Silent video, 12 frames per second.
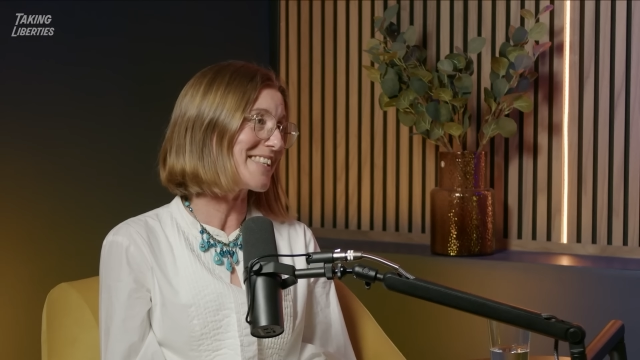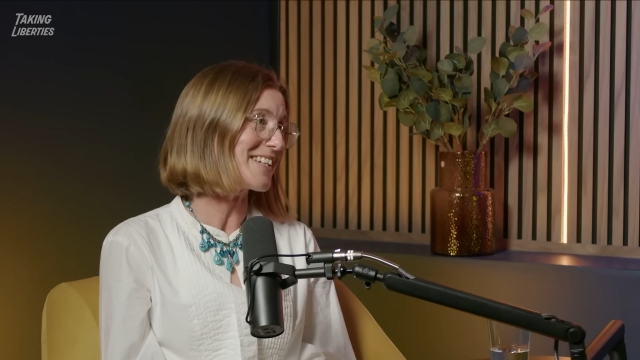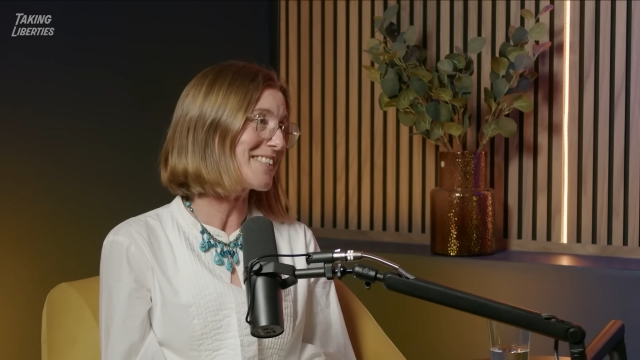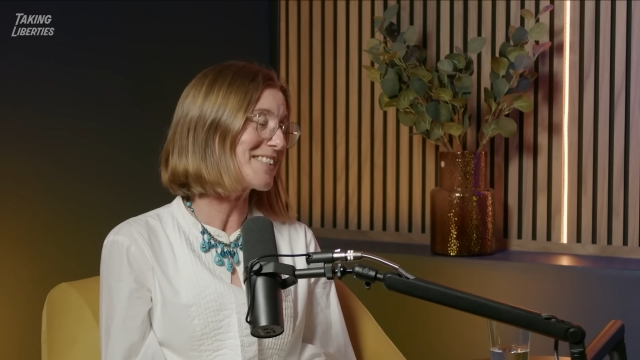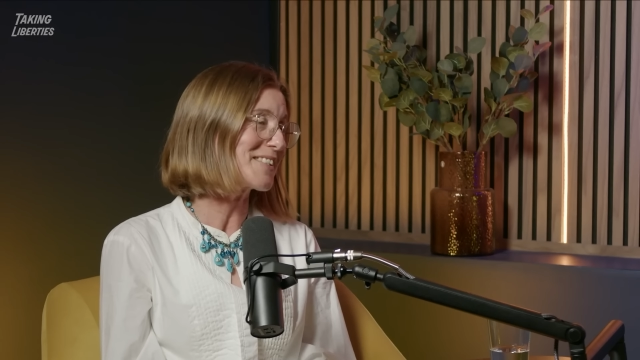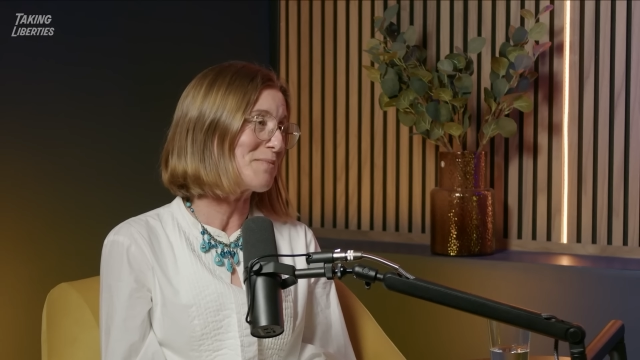
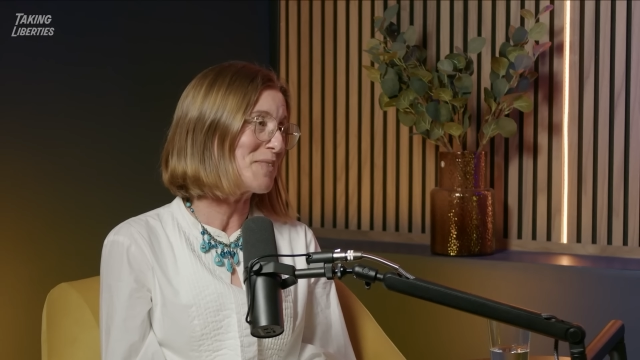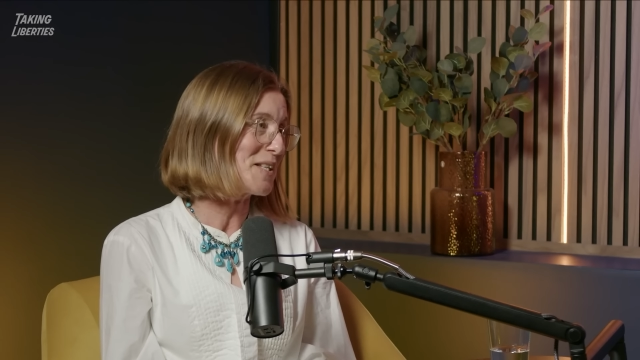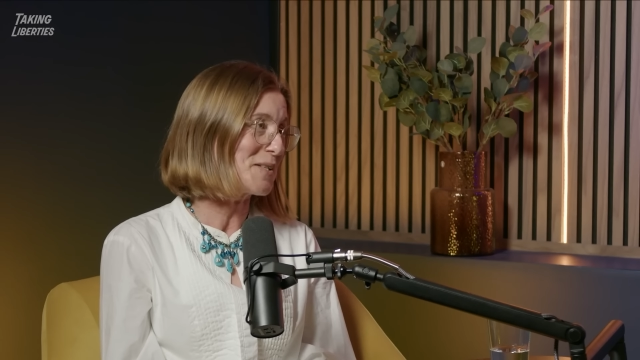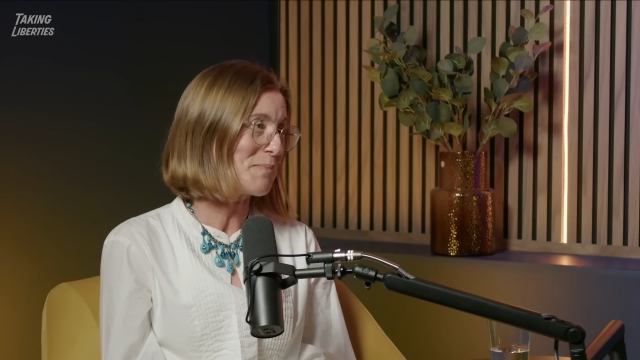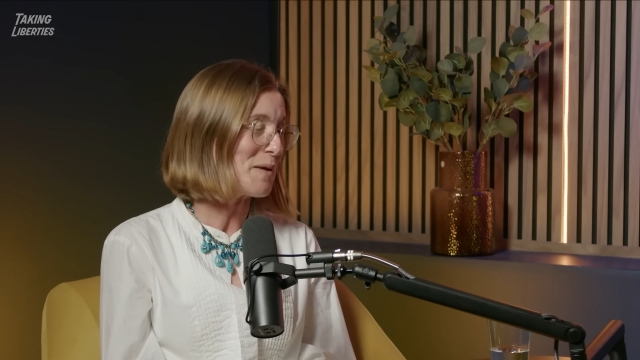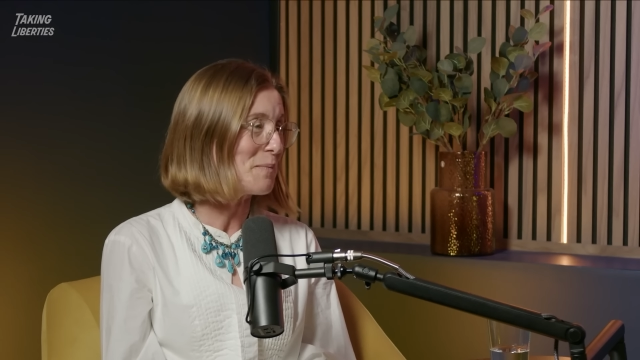that some of
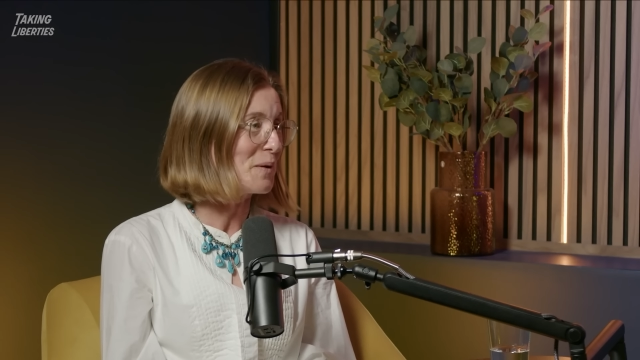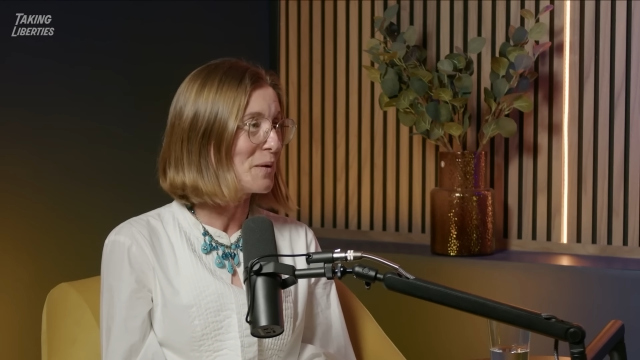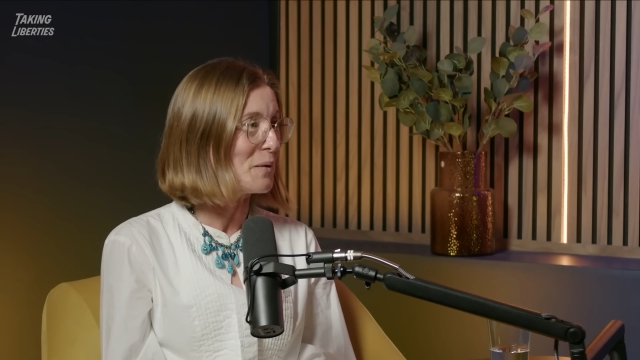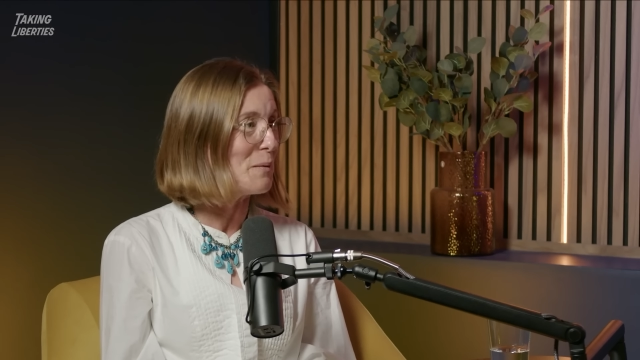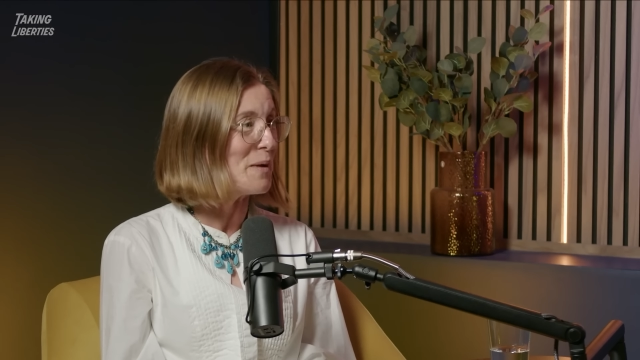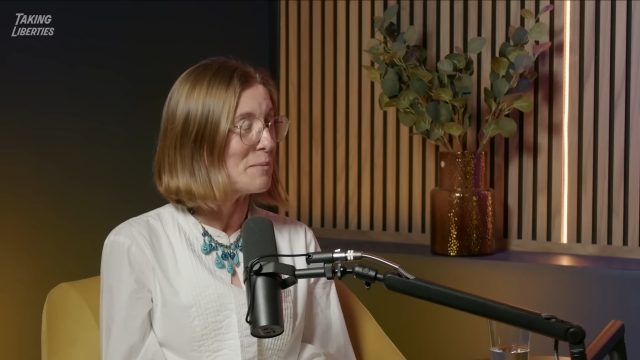these people
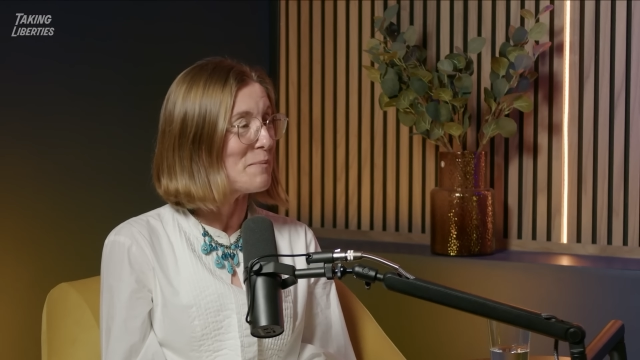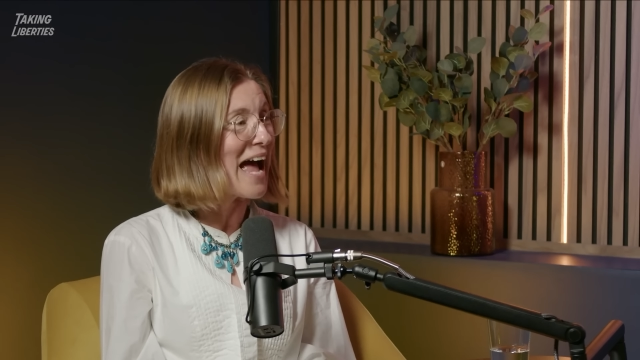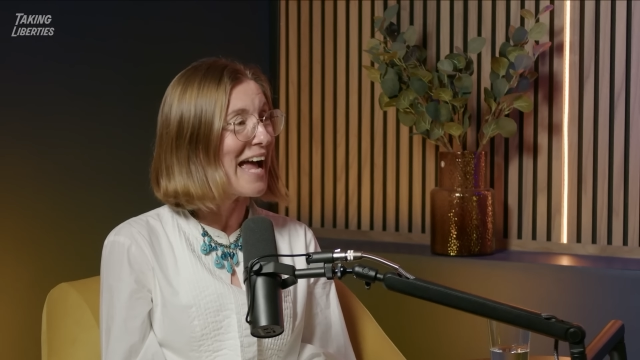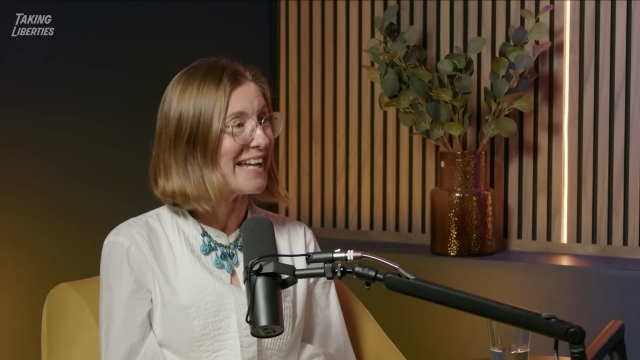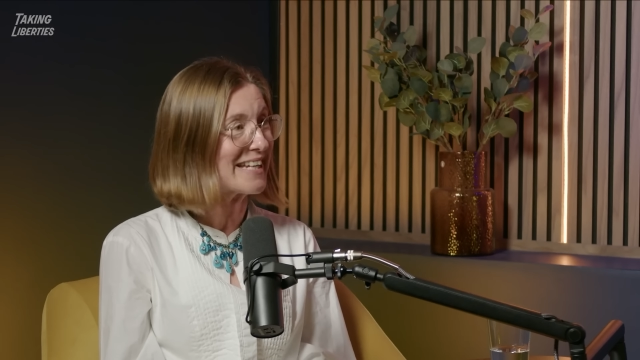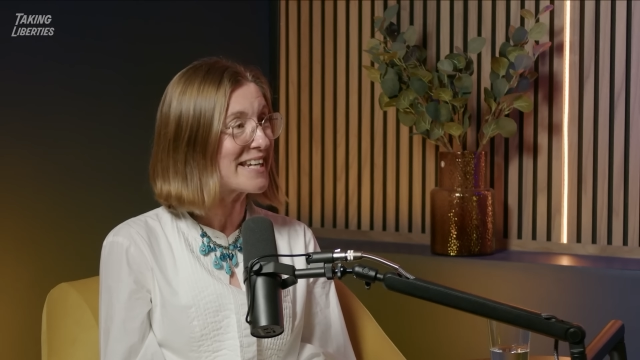who are being
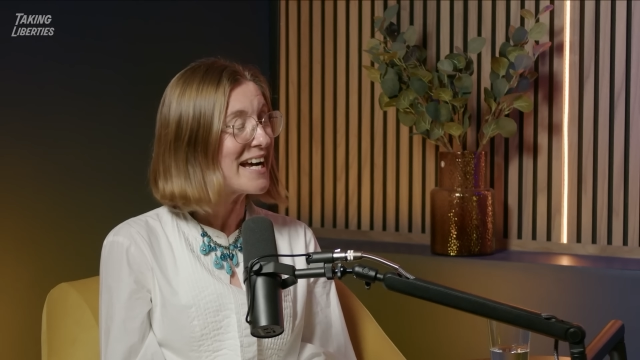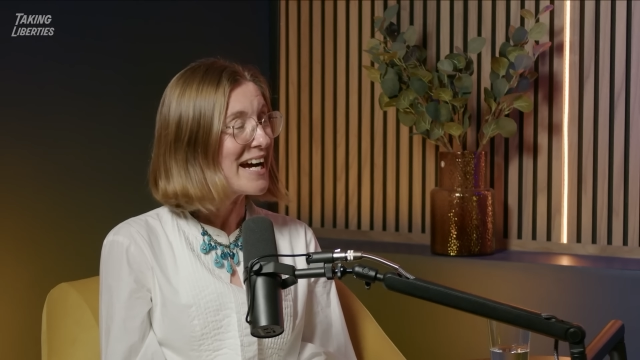paid,